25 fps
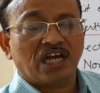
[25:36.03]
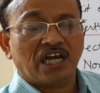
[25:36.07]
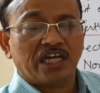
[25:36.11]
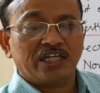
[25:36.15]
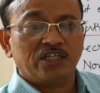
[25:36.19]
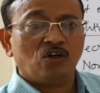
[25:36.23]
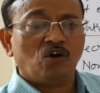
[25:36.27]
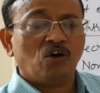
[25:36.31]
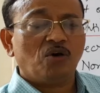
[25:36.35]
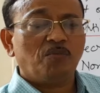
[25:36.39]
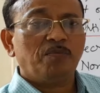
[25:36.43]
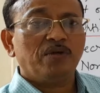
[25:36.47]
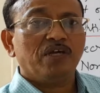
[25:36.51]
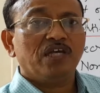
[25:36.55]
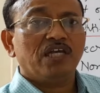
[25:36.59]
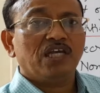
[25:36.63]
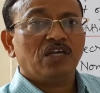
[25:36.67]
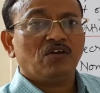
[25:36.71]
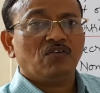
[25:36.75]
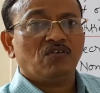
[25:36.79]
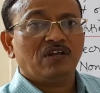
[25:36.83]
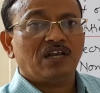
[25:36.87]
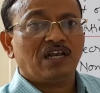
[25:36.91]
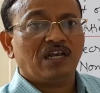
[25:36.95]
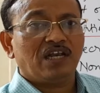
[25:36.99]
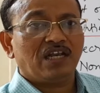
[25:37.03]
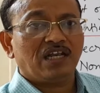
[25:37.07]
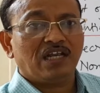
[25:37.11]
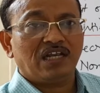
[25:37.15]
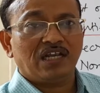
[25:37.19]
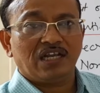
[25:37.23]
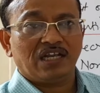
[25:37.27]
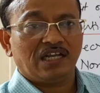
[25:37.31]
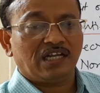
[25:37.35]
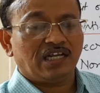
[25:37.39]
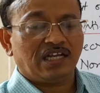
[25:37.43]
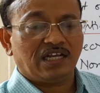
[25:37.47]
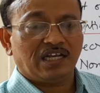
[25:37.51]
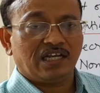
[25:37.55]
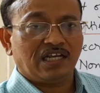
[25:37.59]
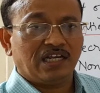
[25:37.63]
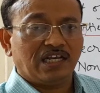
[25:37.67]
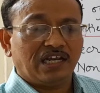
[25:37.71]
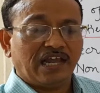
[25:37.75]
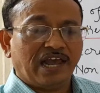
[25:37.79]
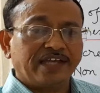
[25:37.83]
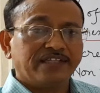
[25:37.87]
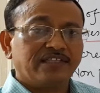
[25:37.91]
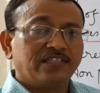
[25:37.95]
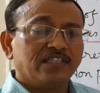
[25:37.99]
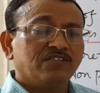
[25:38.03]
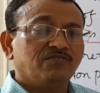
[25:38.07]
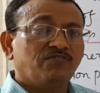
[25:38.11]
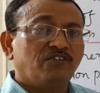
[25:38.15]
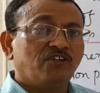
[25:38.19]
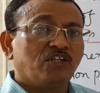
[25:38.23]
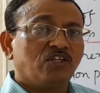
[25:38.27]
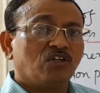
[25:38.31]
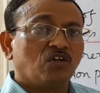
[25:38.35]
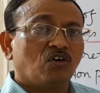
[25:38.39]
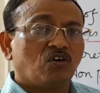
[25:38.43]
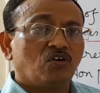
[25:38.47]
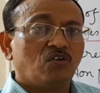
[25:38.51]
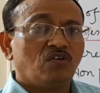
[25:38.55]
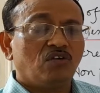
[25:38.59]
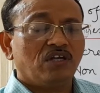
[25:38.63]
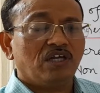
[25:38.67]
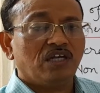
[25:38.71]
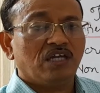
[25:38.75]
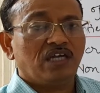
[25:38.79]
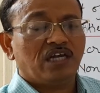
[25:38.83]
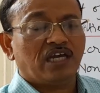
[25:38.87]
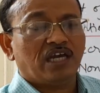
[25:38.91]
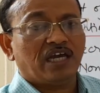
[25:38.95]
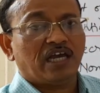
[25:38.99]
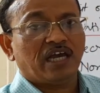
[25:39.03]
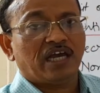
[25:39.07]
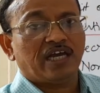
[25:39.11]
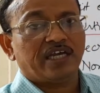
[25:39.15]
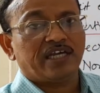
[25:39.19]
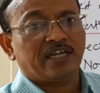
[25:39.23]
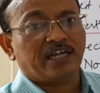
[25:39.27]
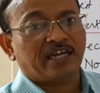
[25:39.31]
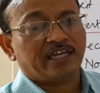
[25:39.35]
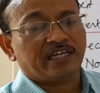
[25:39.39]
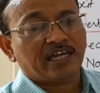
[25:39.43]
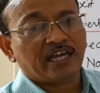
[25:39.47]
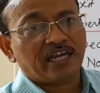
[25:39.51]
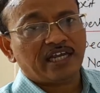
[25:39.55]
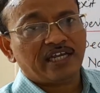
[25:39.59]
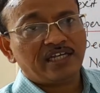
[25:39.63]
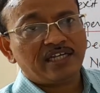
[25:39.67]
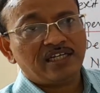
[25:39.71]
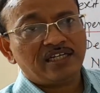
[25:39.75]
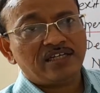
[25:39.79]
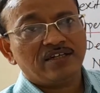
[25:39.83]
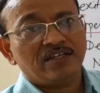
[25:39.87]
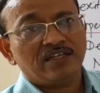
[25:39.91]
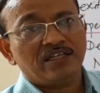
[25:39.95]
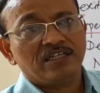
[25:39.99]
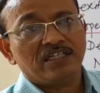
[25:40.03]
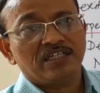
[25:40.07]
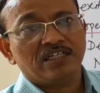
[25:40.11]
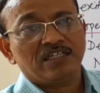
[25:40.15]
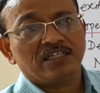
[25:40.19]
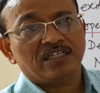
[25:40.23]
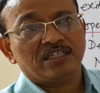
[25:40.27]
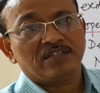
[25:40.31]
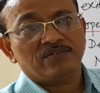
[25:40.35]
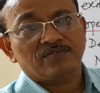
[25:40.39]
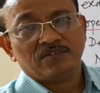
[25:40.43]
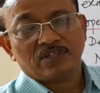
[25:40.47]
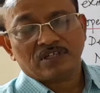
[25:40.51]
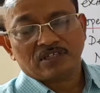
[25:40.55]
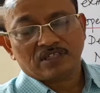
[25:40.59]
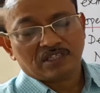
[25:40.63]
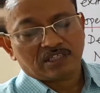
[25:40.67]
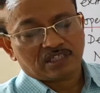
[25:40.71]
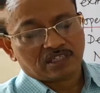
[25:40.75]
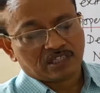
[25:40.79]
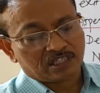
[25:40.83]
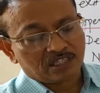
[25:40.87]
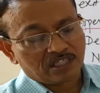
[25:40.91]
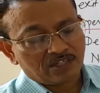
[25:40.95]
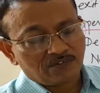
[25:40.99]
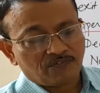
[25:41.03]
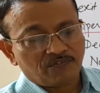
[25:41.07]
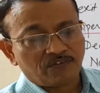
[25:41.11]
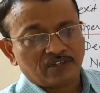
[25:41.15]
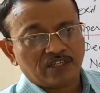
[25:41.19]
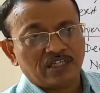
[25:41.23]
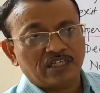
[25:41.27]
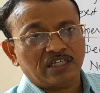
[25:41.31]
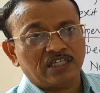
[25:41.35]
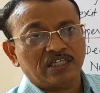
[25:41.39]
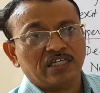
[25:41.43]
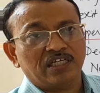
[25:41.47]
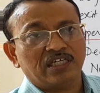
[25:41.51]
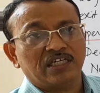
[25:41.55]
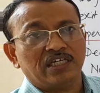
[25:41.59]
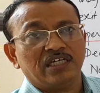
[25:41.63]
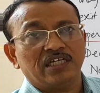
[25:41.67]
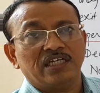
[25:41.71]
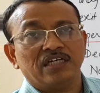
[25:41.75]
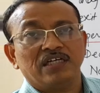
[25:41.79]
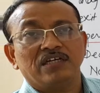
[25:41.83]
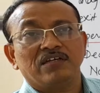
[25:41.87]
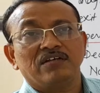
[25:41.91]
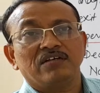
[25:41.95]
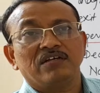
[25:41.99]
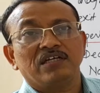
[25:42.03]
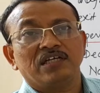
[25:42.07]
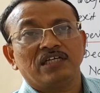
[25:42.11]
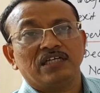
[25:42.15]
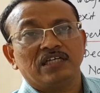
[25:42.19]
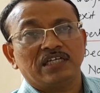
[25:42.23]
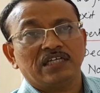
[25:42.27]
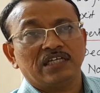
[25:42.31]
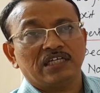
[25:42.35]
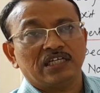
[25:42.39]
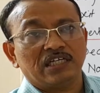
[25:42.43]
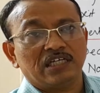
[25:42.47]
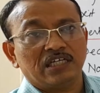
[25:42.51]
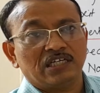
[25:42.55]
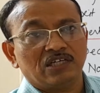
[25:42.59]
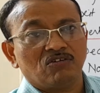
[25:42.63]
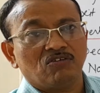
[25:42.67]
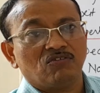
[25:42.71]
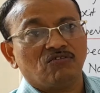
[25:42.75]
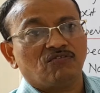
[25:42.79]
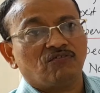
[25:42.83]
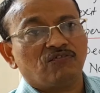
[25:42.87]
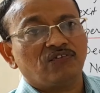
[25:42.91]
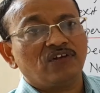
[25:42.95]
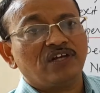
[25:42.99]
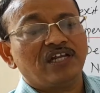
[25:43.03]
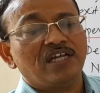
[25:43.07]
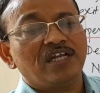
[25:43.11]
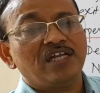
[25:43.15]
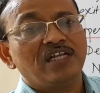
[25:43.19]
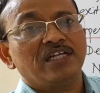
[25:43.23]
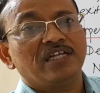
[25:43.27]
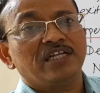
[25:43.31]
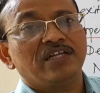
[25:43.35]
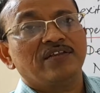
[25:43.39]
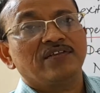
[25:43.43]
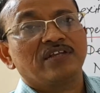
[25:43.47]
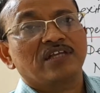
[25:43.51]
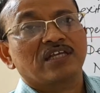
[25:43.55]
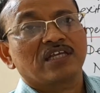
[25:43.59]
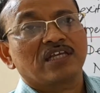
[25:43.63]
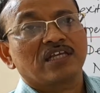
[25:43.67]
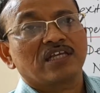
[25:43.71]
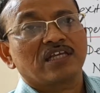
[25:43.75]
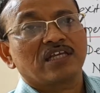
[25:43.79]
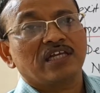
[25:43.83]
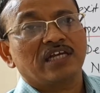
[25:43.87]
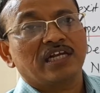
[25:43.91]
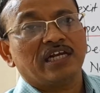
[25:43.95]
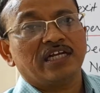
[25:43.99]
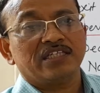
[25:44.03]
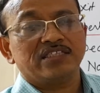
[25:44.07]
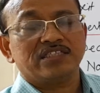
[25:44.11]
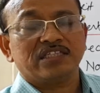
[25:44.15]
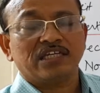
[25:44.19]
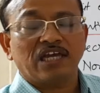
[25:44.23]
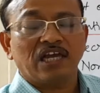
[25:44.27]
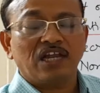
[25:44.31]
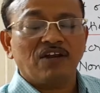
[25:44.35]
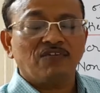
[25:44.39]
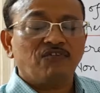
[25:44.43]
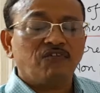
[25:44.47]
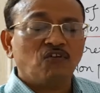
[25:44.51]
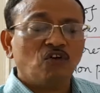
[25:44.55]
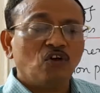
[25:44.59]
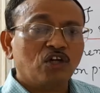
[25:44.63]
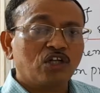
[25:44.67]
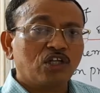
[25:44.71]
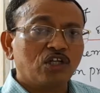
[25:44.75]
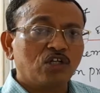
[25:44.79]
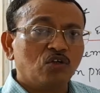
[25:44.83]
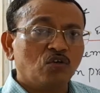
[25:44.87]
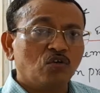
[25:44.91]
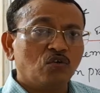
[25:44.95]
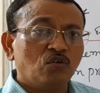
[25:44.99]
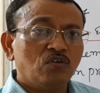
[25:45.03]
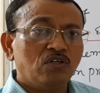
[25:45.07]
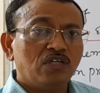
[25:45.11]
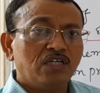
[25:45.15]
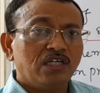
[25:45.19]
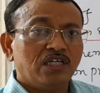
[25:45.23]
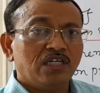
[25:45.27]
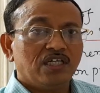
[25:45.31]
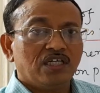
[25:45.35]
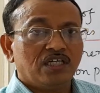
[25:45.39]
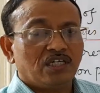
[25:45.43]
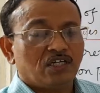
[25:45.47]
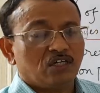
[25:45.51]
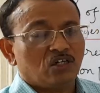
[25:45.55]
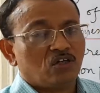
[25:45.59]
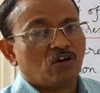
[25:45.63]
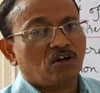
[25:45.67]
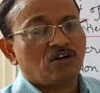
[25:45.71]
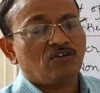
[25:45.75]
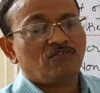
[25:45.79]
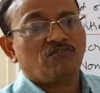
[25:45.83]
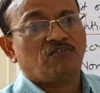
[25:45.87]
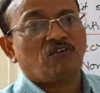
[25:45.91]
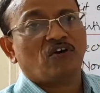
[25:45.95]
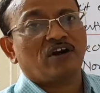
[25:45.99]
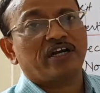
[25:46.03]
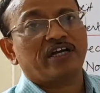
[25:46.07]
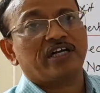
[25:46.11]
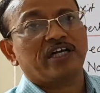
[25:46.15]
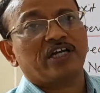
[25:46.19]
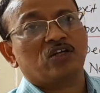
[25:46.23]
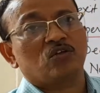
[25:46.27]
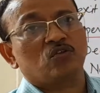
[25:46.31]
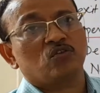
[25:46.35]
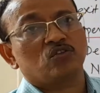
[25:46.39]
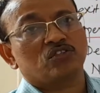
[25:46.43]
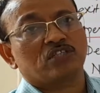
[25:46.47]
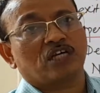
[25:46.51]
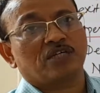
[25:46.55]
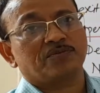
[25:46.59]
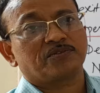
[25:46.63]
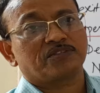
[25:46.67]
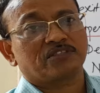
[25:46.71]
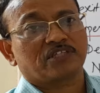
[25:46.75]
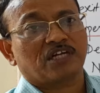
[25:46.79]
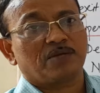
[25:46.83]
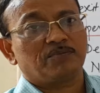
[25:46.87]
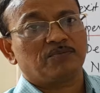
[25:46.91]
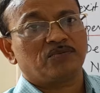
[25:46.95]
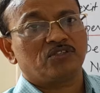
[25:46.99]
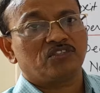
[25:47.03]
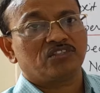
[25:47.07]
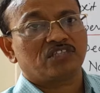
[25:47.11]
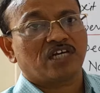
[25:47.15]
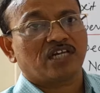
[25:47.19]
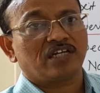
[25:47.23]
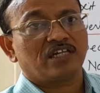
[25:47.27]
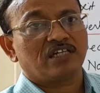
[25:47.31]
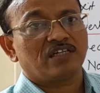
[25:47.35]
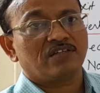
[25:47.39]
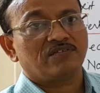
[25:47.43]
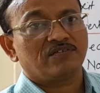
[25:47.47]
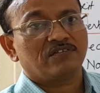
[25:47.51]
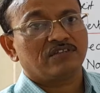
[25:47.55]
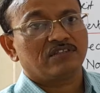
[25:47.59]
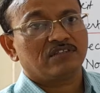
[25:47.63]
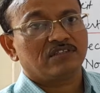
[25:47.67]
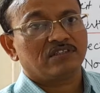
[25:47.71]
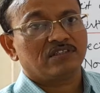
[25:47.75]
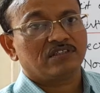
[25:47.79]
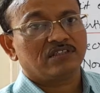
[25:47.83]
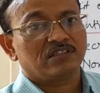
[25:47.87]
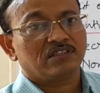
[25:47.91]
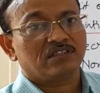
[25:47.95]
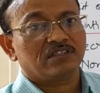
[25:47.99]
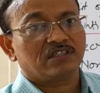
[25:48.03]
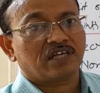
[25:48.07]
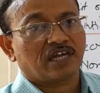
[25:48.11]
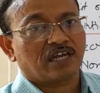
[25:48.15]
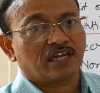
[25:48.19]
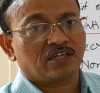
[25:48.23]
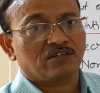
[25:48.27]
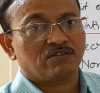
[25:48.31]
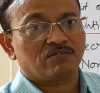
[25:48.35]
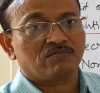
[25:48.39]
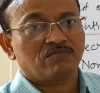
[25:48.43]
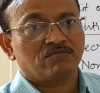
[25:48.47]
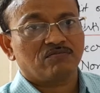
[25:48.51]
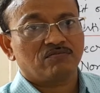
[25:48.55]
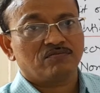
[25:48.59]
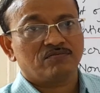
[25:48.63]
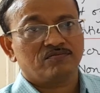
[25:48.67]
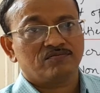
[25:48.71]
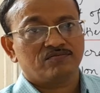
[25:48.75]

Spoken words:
I hope you will like this video, and again, if you feel it is helpful to you, don't forget to subscribe this channel. Thank you.